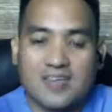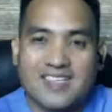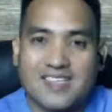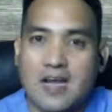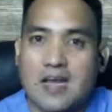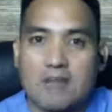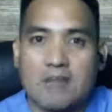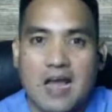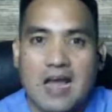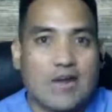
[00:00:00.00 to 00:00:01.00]
that
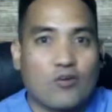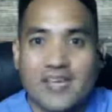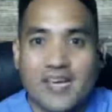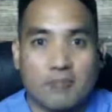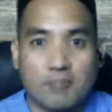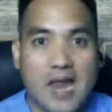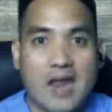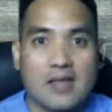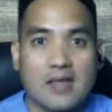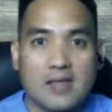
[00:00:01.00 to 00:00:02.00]
time, I don't get it
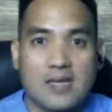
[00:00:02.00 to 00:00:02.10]
back.